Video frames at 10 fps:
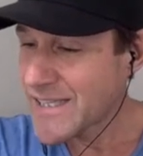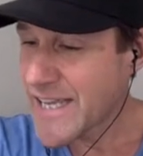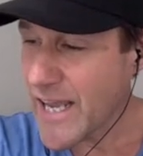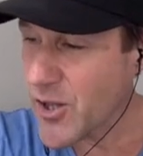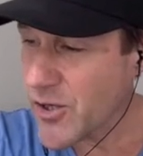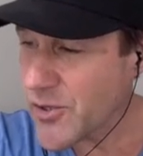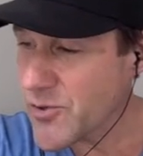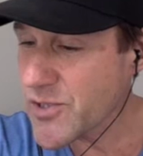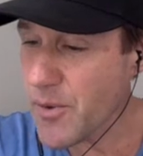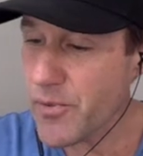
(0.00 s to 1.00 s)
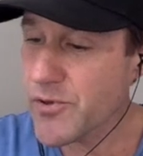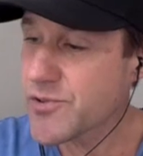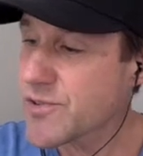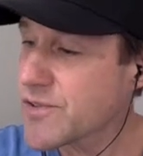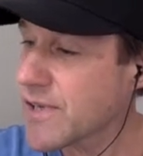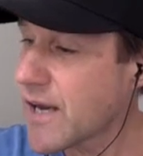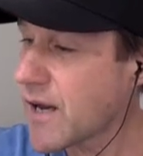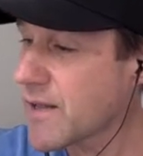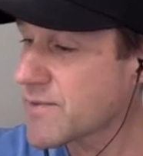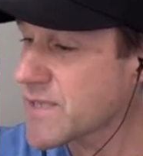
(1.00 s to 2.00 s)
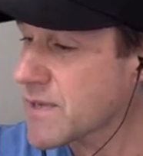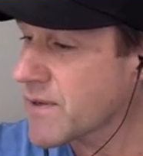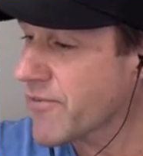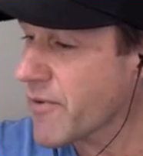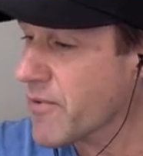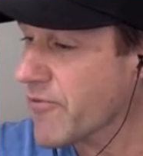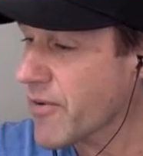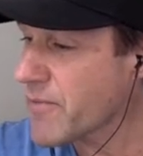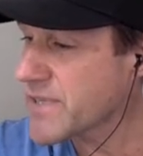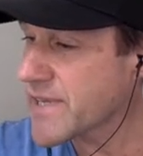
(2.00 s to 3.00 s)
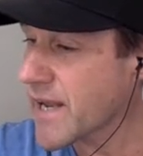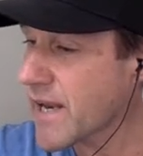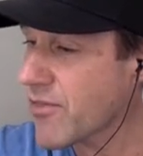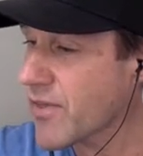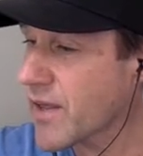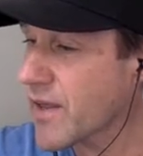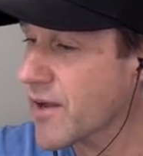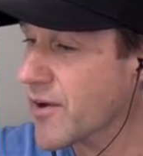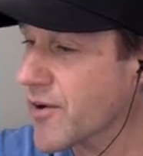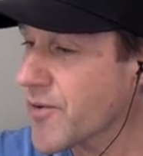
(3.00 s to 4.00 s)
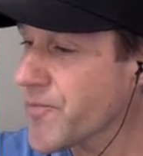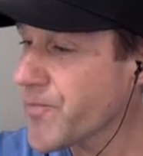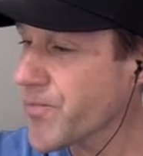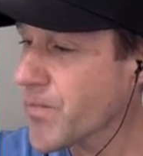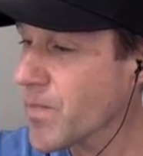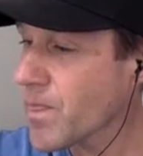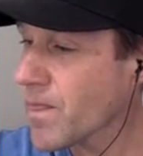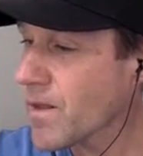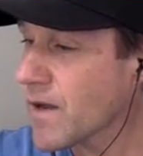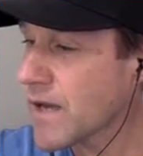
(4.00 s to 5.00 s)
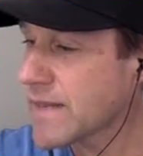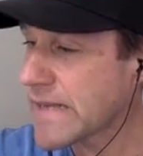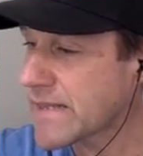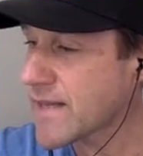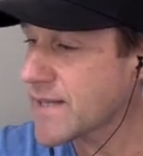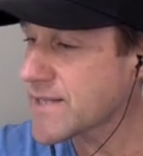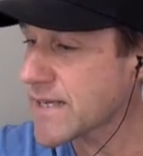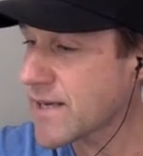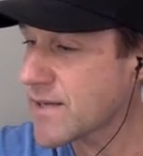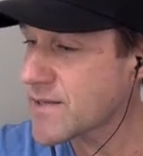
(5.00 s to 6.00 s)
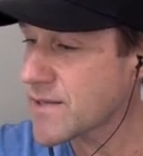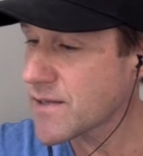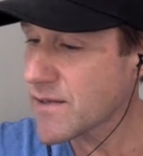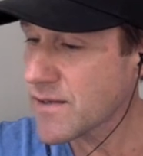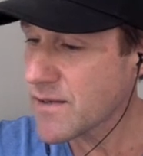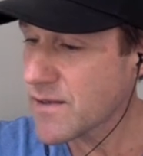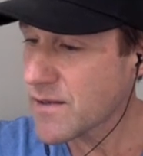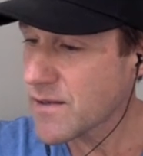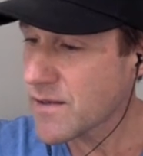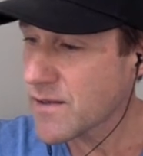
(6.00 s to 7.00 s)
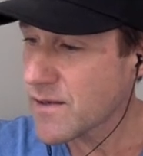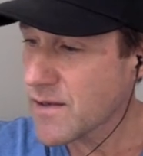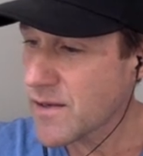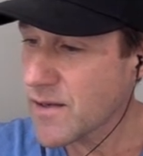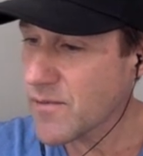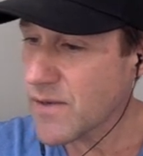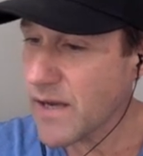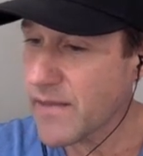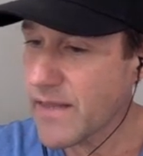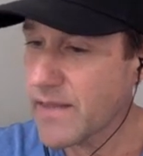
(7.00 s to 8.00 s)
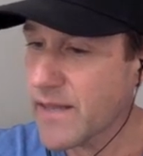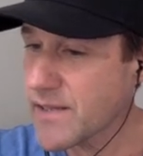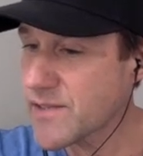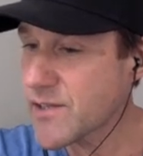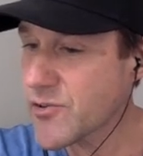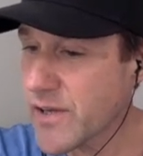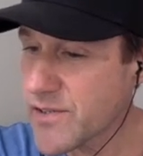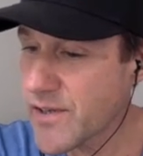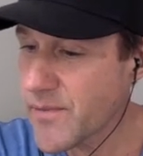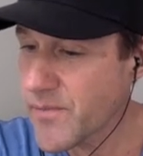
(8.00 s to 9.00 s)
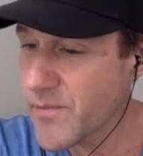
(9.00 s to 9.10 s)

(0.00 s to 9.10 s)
take a look at those numbers. Let's see if I'm missing anything here. I think that's it. Yep, I think that's it, Tracy.